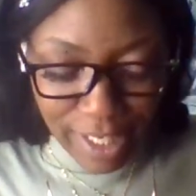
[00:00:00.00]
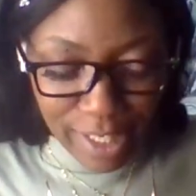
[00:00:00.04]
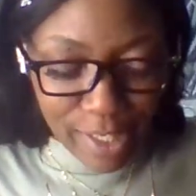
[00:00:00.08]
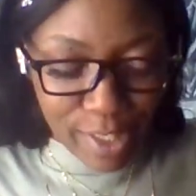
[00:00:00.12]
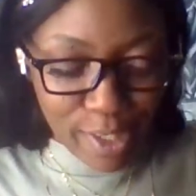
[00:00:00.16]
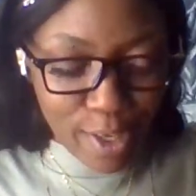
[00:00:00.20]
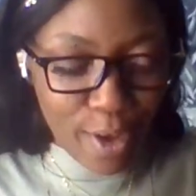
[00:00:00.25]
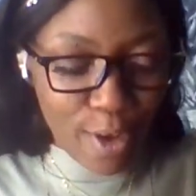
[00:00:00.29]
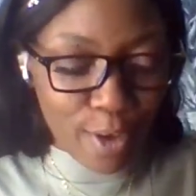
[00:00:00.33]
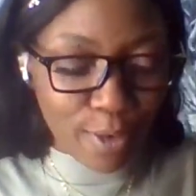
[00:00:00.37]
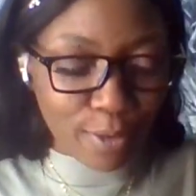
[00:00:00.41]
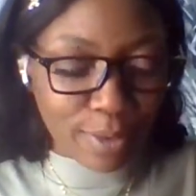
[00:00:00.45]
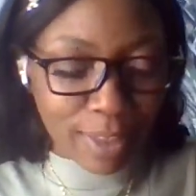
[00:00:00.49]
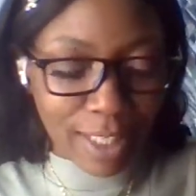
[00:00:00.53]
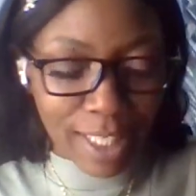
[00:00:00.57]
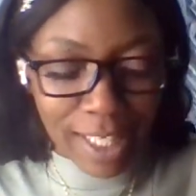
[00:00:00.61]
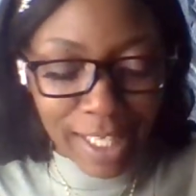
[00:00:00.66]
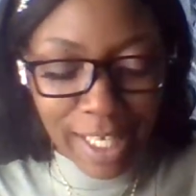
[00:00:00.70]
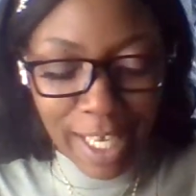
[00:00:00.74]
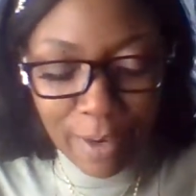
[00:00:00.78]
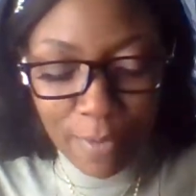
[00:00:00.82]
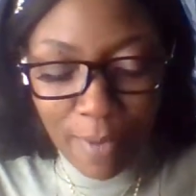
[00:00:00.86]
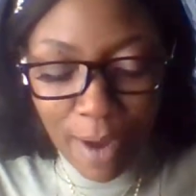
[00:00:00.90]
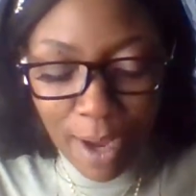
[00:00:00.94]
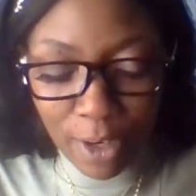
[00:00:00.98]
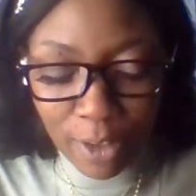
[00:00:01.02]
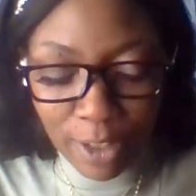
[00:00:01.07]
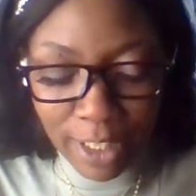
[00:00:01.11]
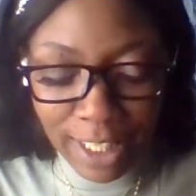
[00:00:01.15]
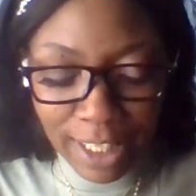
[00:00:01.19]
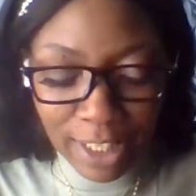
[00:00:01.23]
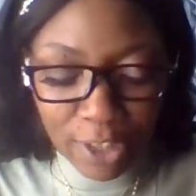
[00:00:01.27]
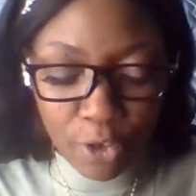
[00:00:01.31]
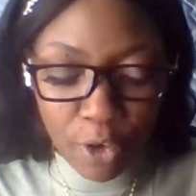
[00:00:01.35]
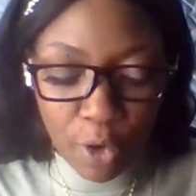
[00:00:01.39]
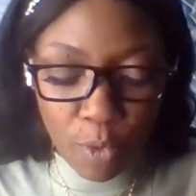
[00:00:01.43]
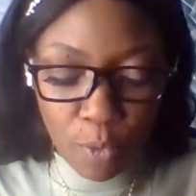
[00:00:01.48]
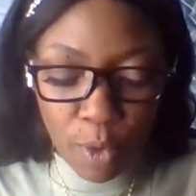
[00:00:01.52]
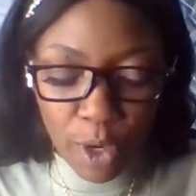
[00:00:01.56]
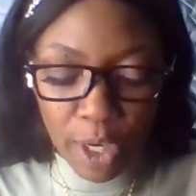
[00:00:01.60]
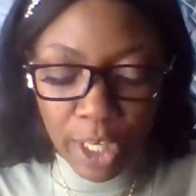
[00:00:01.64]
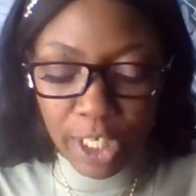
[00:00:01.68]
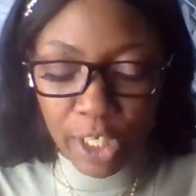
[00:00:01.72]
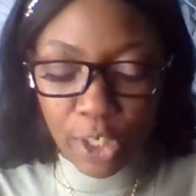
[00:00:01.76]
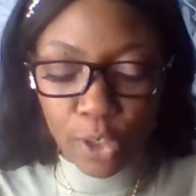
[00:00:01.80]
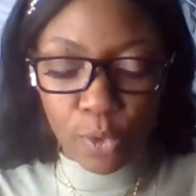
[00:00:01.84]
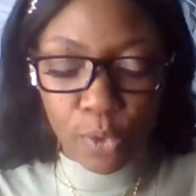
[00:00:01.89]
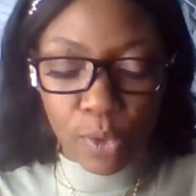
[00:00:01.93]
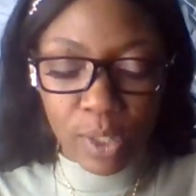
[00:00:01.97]
So let's get right on into it. We're
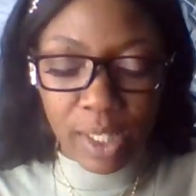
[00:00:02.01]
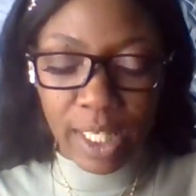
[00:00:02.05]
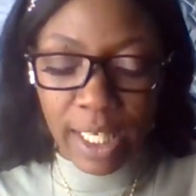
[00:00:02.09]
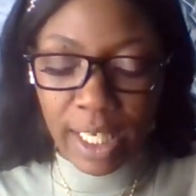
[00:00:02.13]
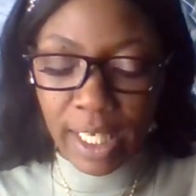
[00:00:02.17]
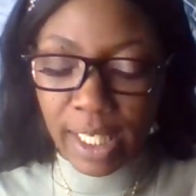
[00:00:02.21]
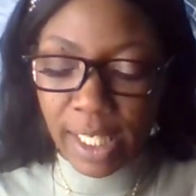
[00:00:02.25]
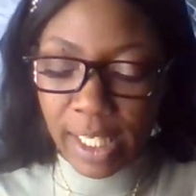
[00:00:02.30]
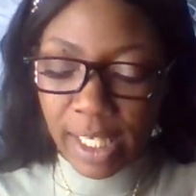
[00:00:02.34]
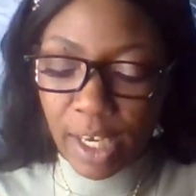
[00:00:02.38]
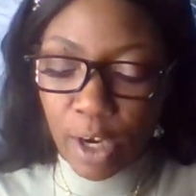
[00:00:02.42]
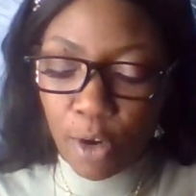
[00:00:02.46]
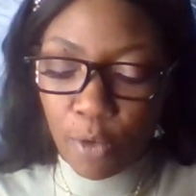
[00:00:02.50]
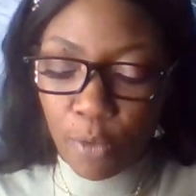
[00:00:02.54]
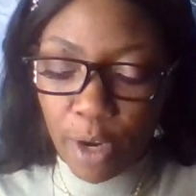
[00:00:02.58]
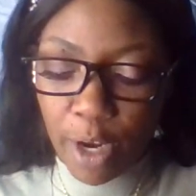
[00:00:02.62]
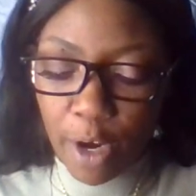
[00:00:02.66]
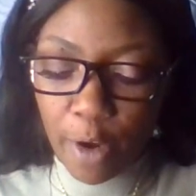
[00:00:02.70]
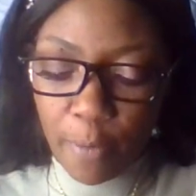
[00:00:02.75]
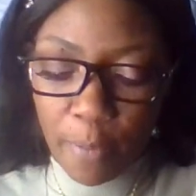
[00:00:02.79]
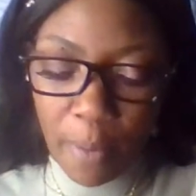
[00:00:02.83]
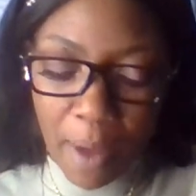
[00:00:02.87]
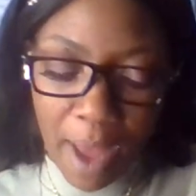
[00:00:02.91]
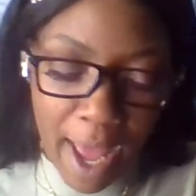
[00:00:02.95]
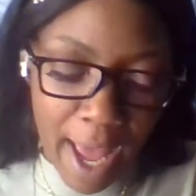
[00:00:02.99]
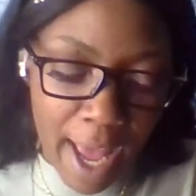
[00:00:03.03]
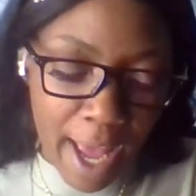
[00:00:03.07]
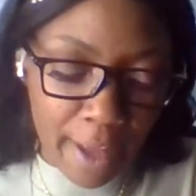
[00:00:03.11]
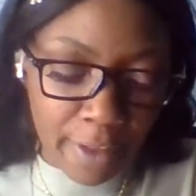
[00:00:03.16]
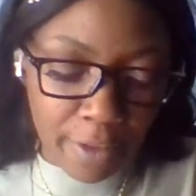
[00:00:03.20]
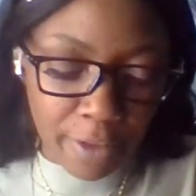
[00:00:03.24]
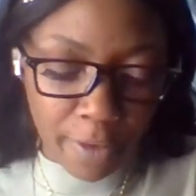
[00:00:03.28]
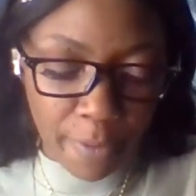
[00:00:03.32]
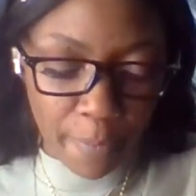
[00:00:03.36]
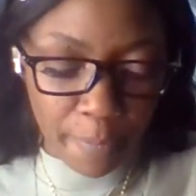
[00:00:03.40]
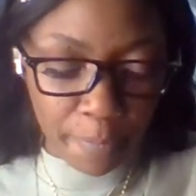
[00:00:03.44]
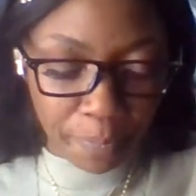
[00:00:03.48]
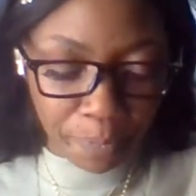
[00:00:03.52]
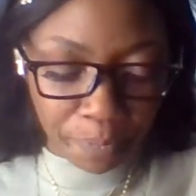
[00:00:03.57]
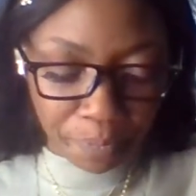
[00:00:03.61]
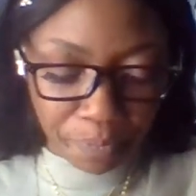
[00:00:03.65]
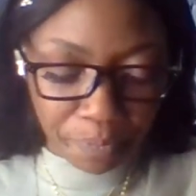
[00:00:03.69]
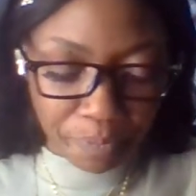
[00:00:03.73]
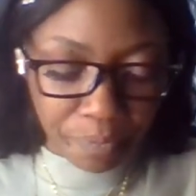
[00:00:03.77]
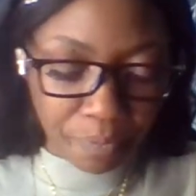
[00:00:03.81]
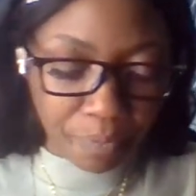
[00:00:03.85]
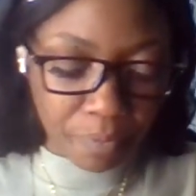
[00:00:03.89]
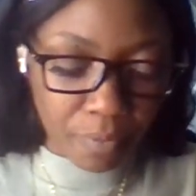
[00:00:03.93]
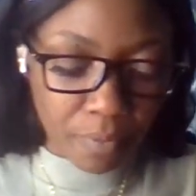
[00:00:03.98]
going to use these career path,
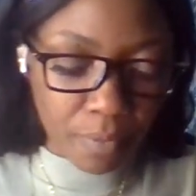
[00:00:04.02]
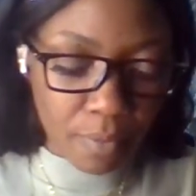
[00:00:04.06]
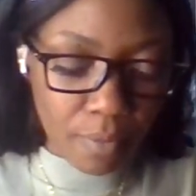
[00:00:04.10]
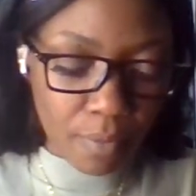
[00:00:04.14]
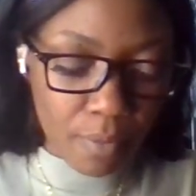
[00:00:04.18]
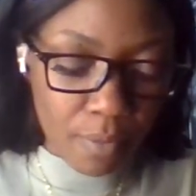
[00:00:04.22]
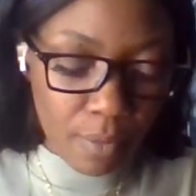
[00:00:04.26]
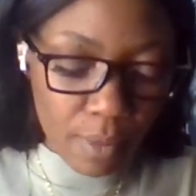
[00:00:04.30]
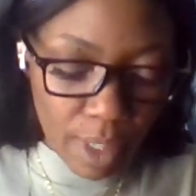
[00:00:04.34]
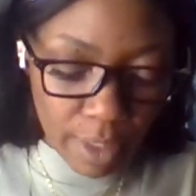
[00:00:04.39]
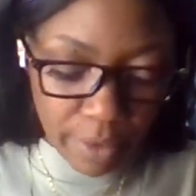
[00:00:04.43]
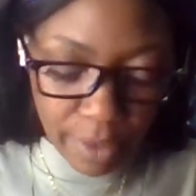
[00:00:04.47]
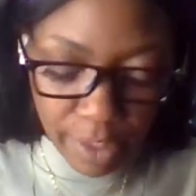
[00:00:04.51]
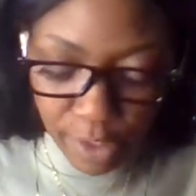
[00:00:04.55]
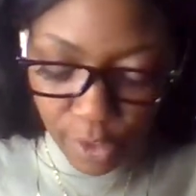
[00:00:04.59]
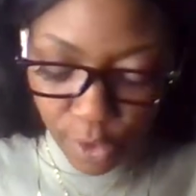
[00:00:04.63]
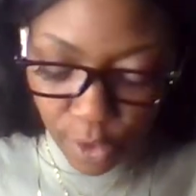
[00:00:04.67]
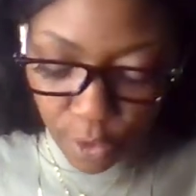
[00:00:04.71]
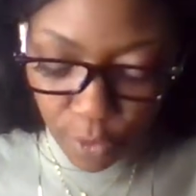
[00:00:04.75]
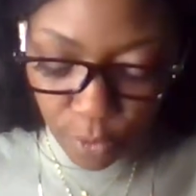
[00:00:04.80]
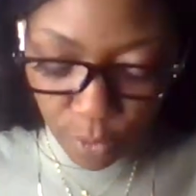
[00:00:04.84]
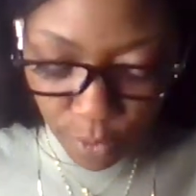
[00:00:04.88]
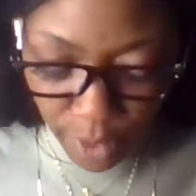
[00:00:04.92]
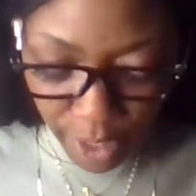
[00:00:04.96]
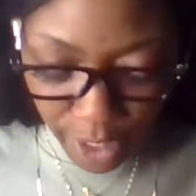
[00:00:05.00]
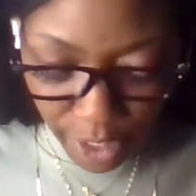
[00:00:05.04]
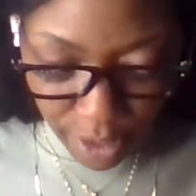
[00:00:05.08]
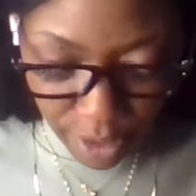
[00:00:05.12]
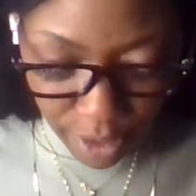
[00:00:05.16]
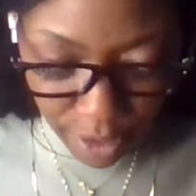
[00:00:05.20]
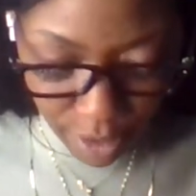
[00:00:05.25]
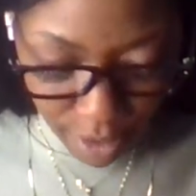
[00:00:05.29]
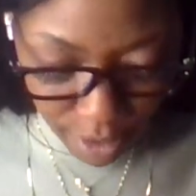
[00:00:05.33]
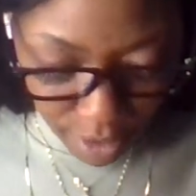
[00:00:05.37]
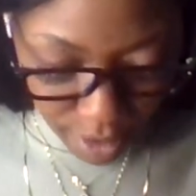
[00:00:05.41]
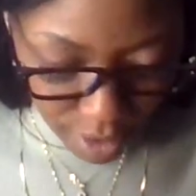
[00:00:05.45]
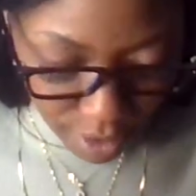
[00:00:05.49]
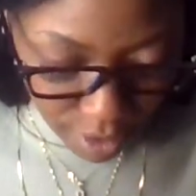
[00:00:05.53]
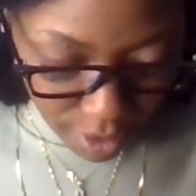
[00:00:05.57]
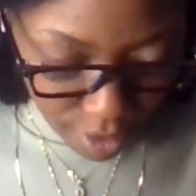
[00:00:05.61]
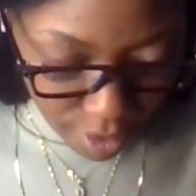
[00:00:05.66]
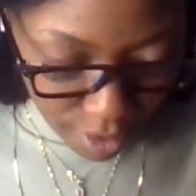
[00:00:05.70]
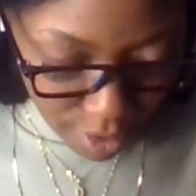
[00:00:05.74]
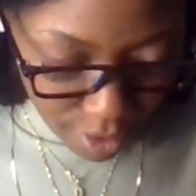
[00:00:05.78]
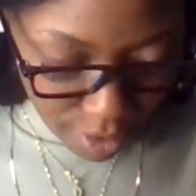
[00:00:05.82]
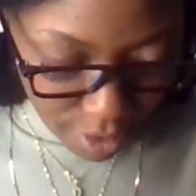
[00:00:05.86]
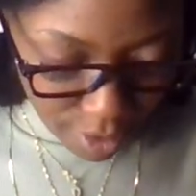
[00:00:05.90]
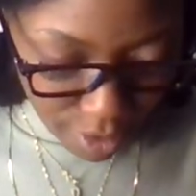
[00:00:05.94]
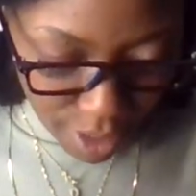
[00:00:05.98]
these career
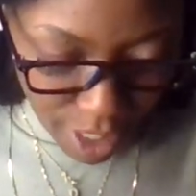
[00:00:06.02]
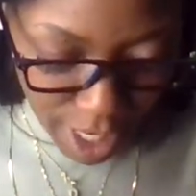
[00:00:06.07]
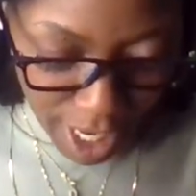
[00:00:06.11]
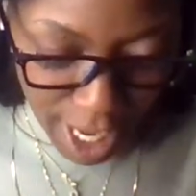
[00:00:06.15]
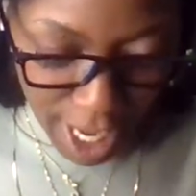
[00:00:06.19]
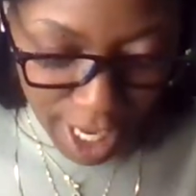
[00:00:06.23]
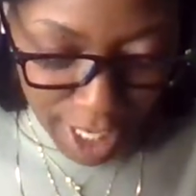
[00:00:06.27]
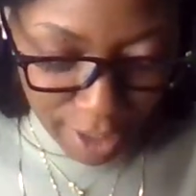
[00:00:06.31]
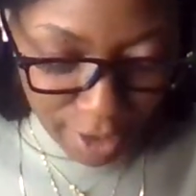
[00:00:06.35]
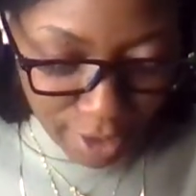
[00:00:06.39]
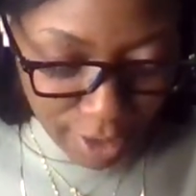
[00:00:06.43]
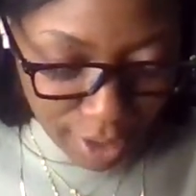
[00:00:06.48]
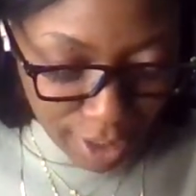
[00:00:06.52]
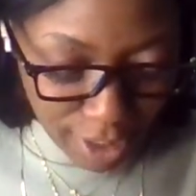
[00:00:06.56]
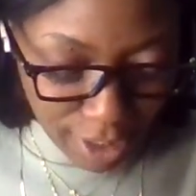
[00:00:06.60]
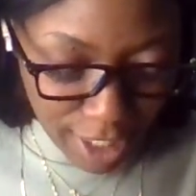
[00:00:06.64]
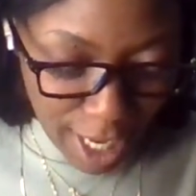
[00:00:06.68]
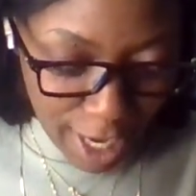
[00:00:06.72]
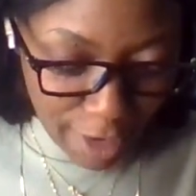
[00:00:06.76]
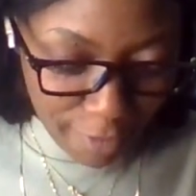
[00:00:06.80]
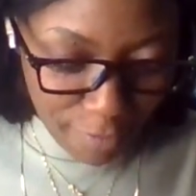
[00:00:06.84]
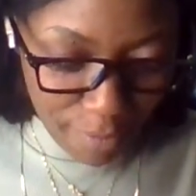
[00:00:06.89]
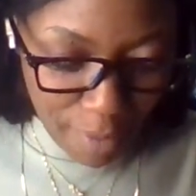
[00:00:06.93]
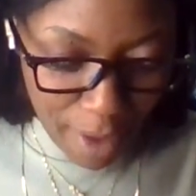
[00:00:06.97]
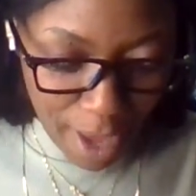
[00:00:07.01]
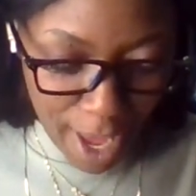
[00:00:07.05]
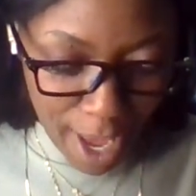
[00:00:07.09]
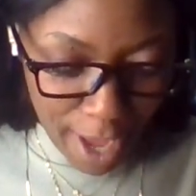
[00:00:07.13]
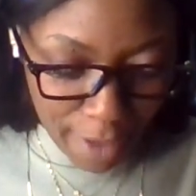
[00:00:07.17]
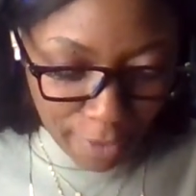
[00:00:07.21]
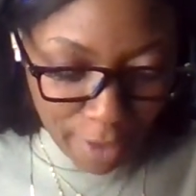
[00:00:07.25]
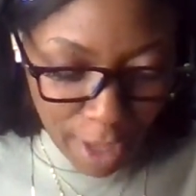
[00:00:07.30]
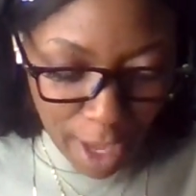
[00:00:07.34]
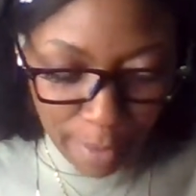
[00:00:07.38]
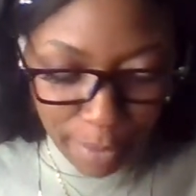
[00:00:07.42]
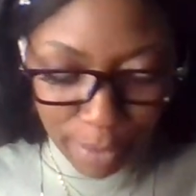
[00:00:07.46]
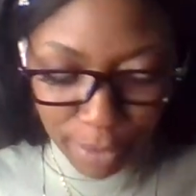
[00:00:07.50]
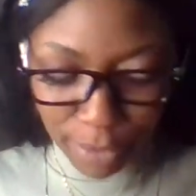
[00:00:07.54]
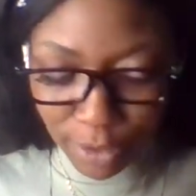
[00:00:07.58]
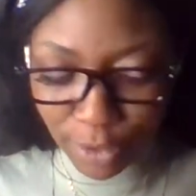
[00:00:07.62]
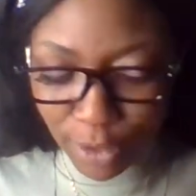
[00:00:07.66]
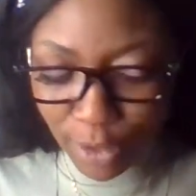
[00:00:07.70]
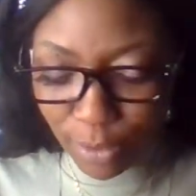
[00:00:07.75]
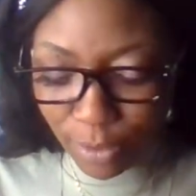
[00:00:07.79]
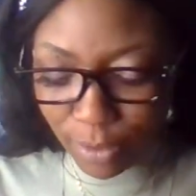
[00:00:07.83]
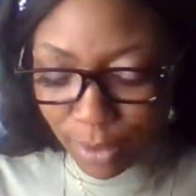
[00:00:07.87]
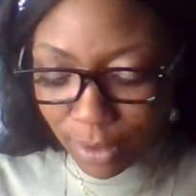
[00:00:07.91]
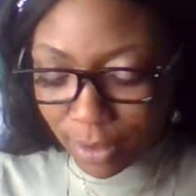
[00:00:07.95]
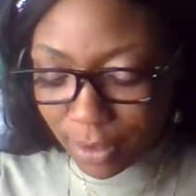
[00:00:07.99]
and life path
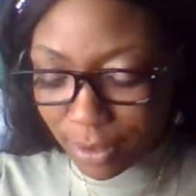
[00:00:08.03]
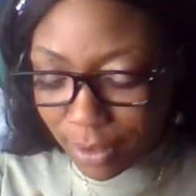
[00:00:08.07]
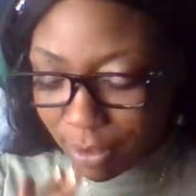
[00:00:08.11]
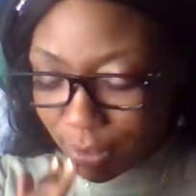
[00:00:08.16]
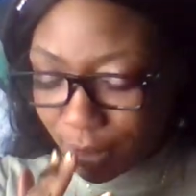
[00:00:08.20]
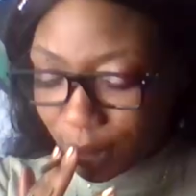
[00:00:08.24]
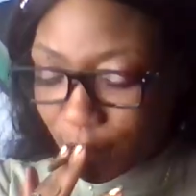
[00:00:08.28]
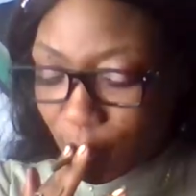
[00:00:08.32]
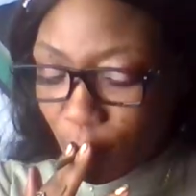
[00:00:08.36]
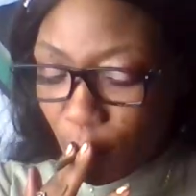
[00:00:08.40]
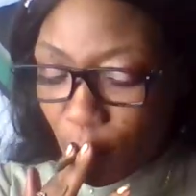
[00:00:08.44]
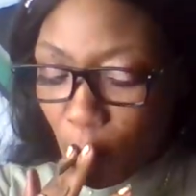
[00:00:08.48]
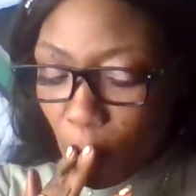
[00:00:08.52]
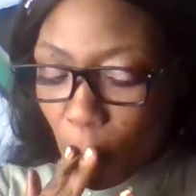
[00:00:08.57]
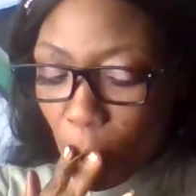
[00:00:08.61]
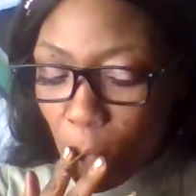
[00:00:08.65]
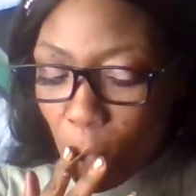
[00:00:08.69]
opportunities.